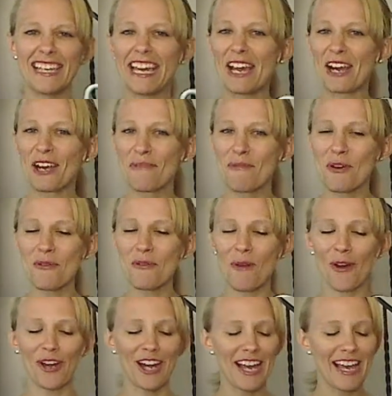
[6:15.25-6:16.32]
the airport
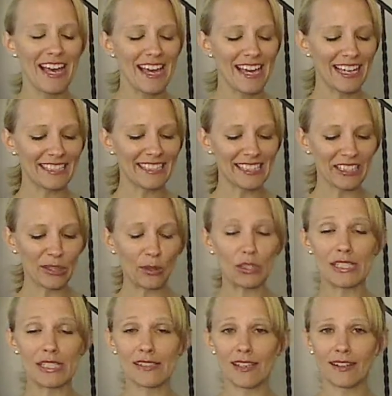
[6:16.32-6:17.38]
water is a little
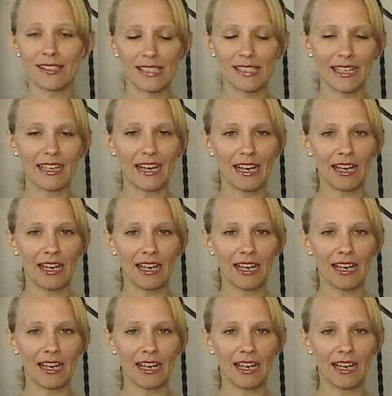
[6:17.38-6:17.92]
disgusting.